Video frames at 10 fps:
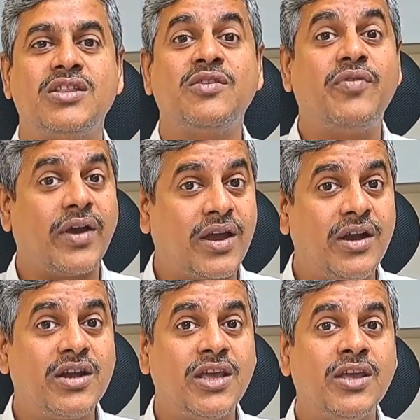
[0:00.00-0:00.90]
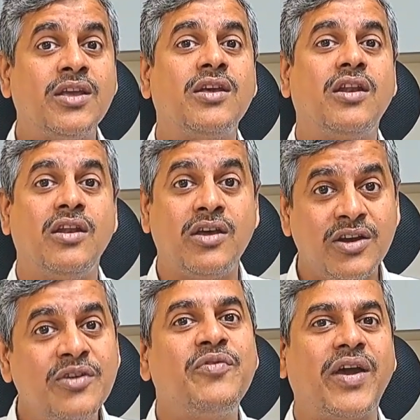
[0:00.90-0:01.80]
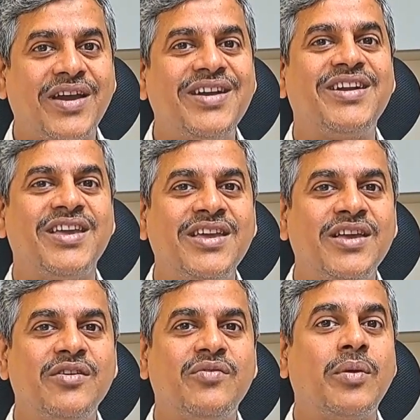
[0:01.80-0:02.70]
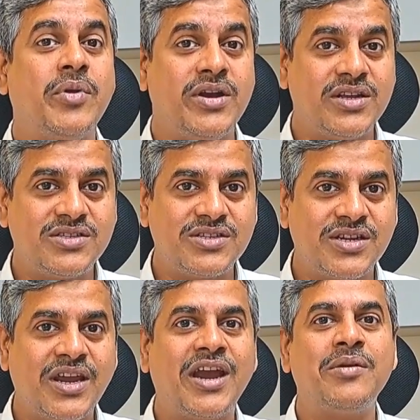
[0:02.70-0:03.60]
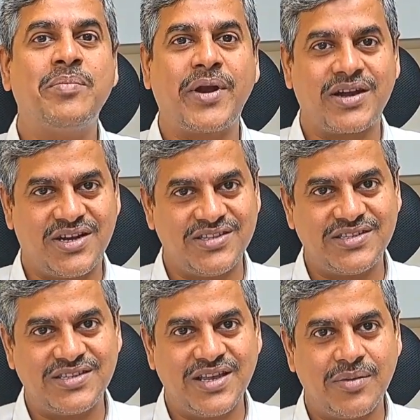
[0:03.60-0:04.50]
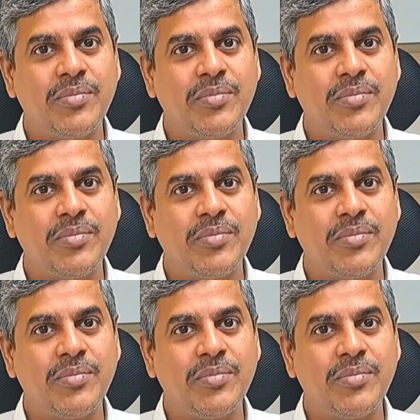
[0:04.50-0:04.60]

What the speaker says: The faculty, learned faculty from industry and practice,